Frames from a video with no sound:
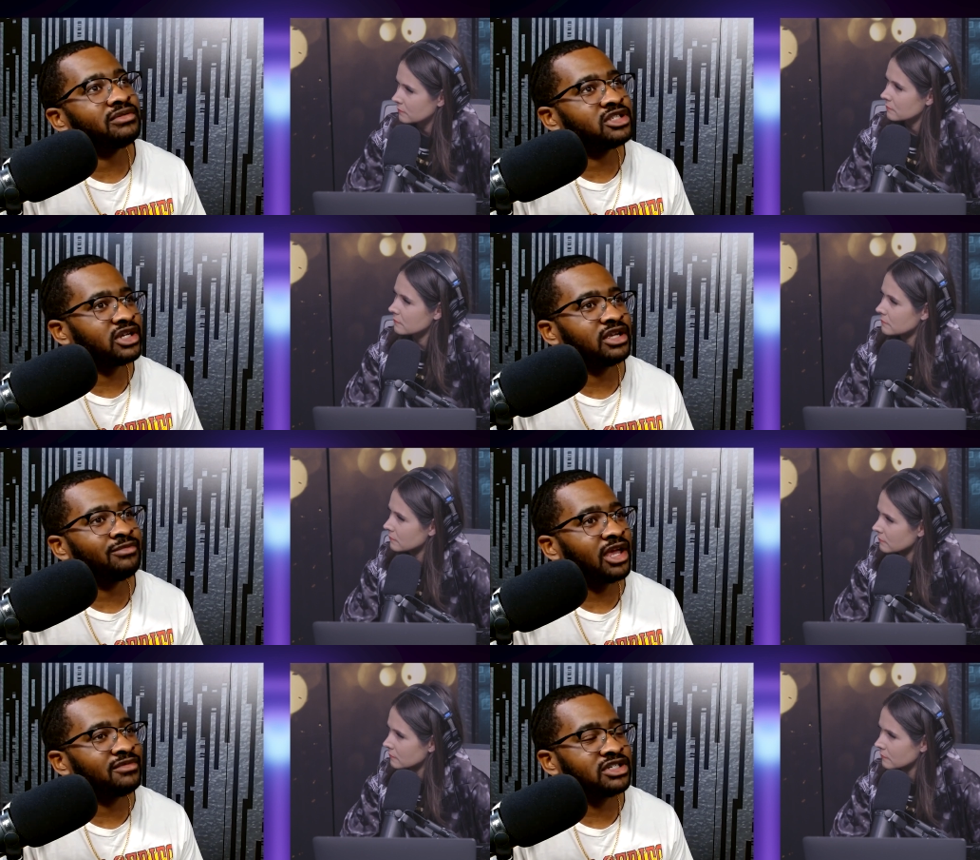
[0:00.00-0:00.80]
Speaker 1: of Saddiq
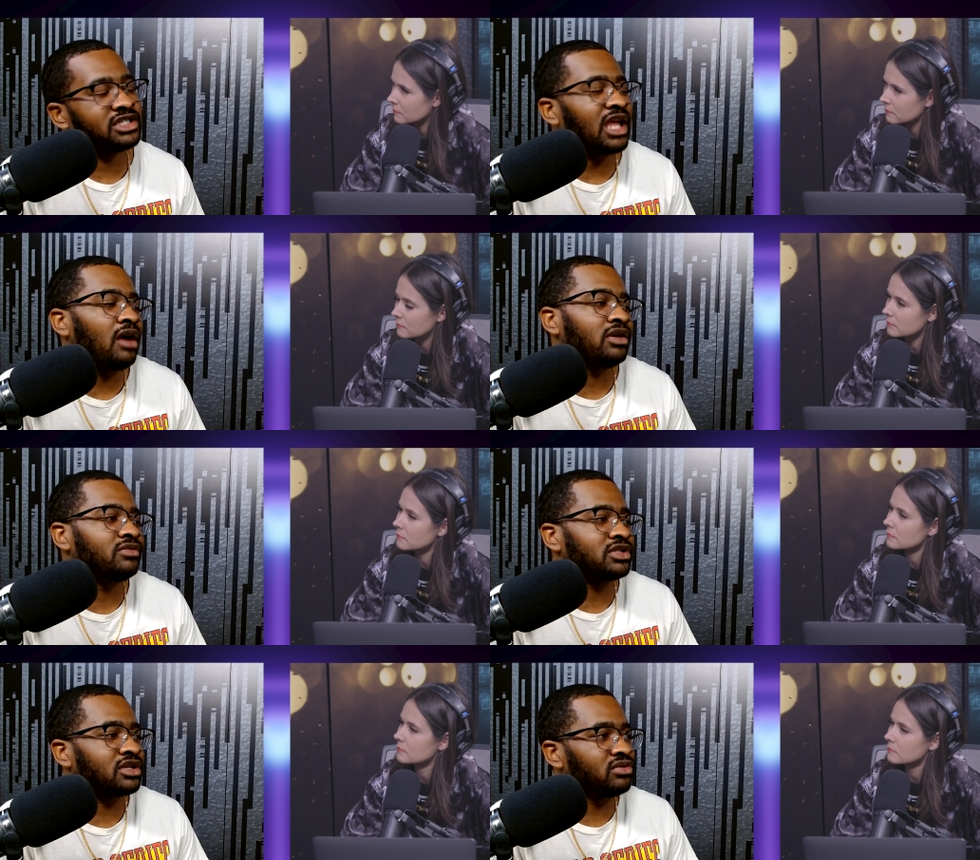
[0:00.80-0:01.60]
Bey, but just how he
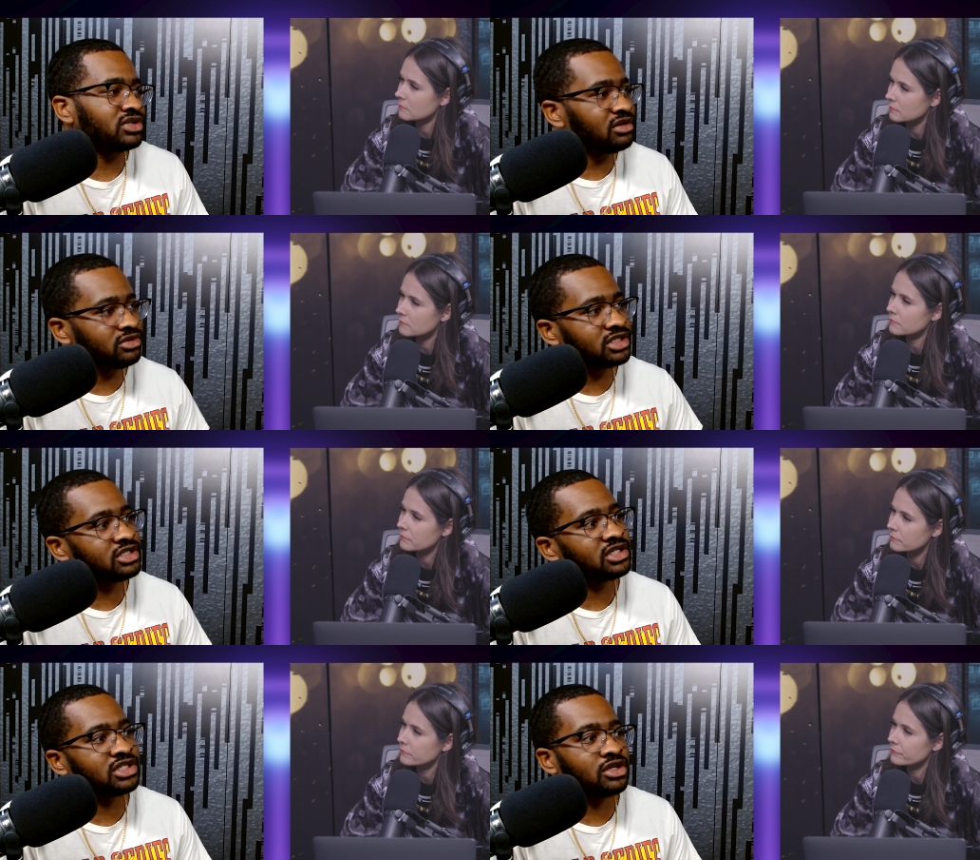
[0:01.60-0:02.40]
was coached. He was
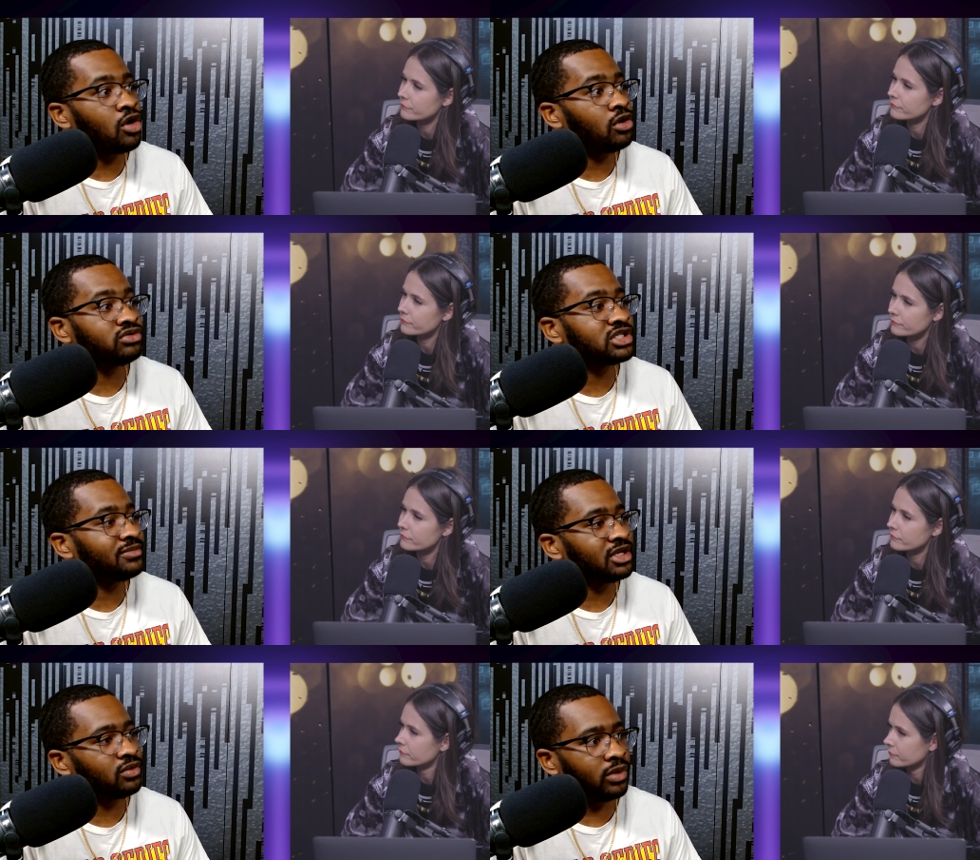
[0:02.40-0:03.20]
just coached to
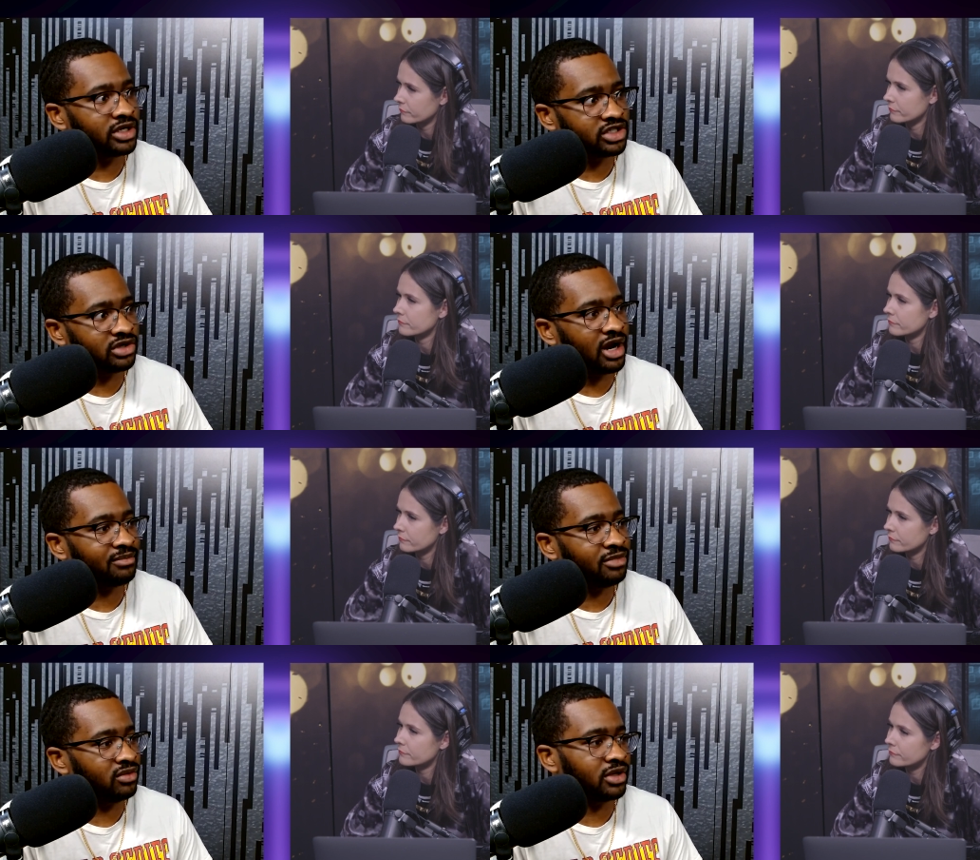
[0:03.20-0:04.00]
be a one track
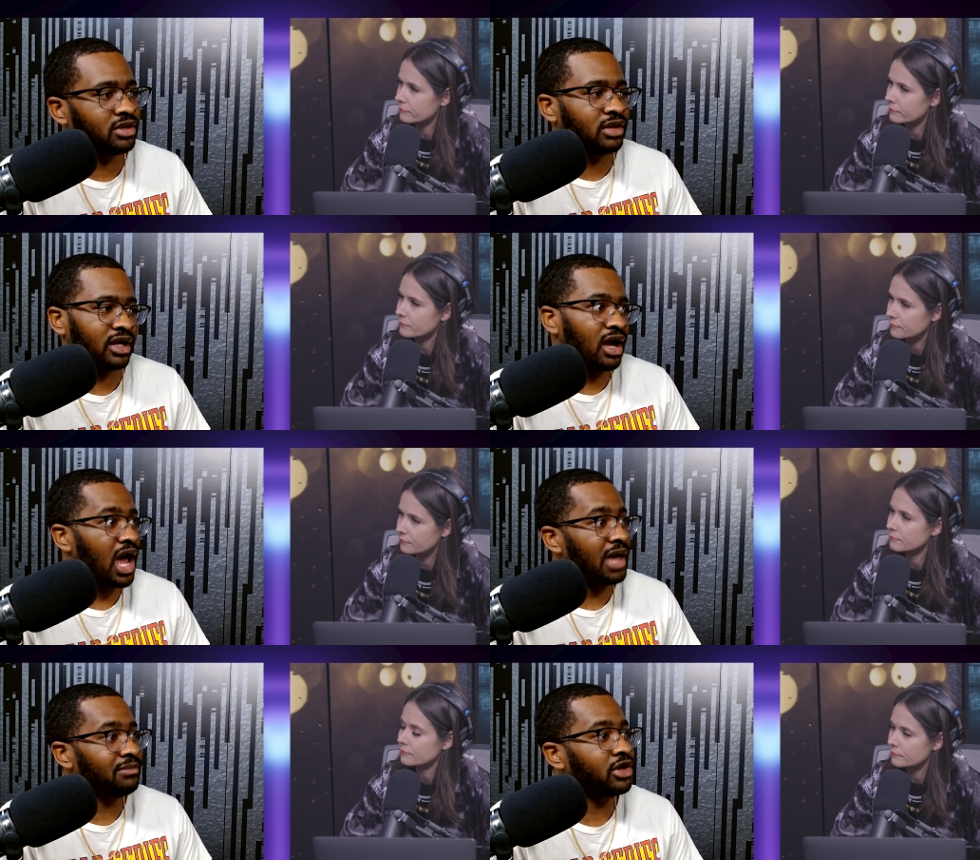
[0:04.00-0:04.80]
pony. Like
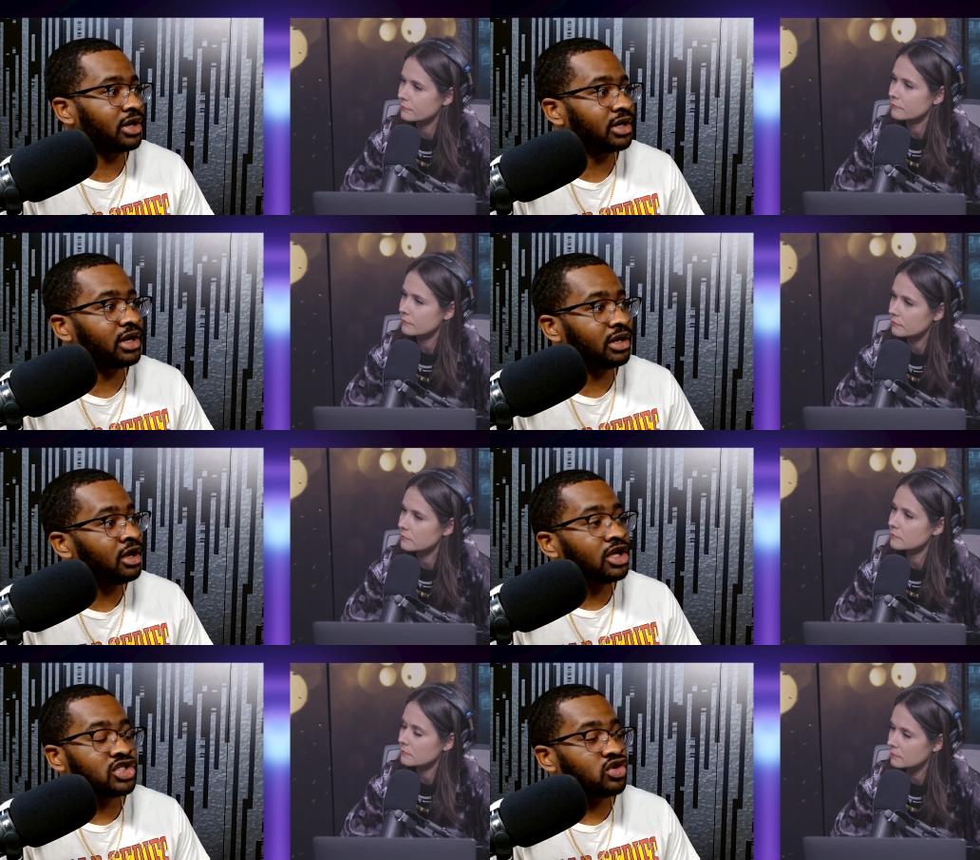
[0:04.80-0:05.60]
I'm gonna
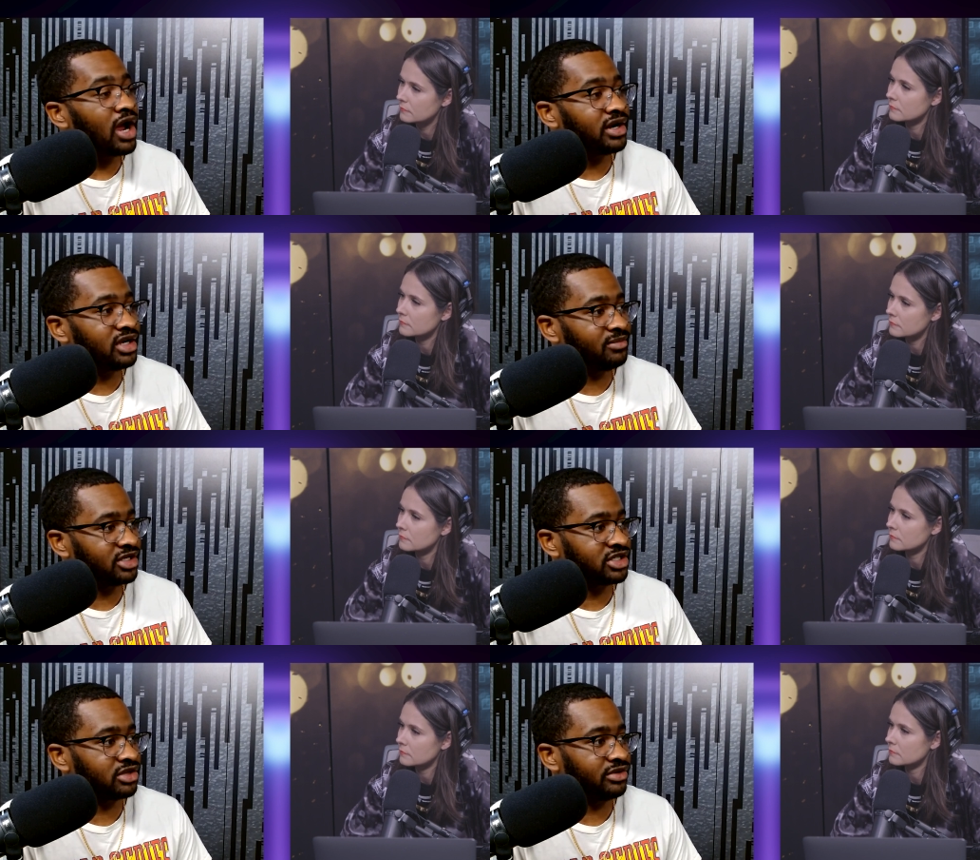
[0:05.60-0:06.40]
try to hit a
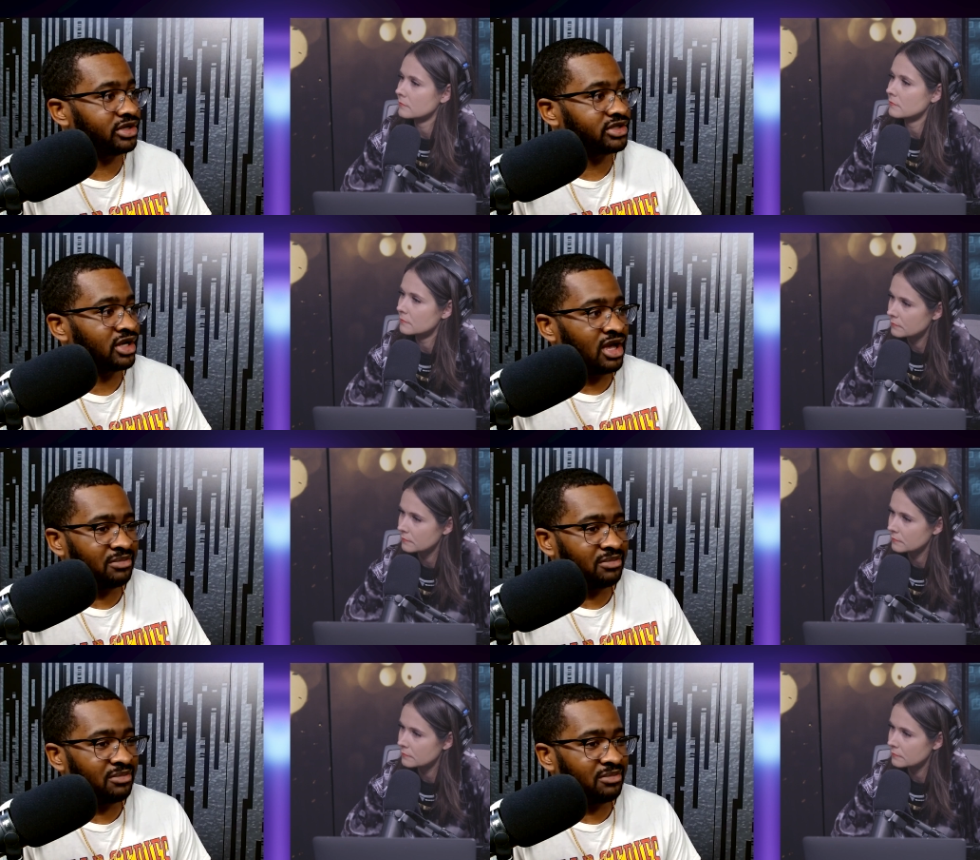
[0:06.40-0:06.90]
bunch of threes.